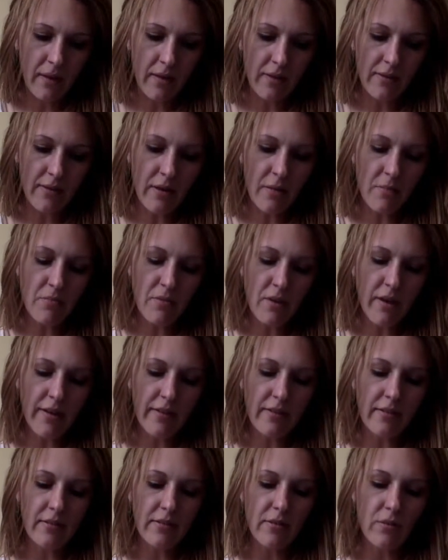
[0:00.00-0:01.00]
Some
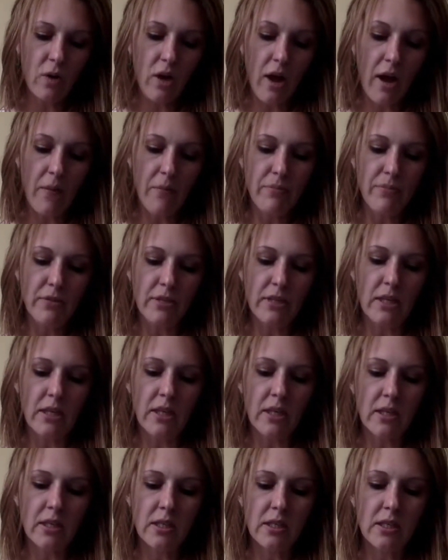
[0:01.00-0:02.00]
nights were
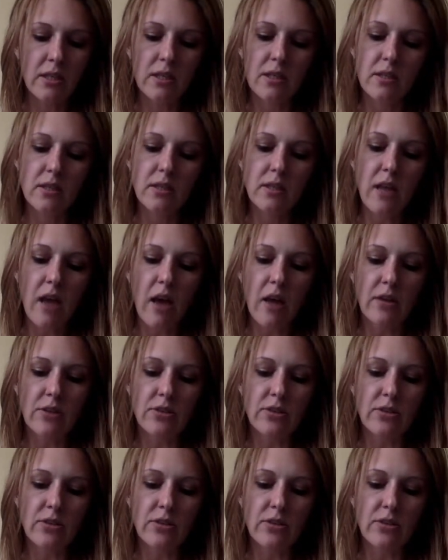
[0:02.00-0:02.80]
empty, not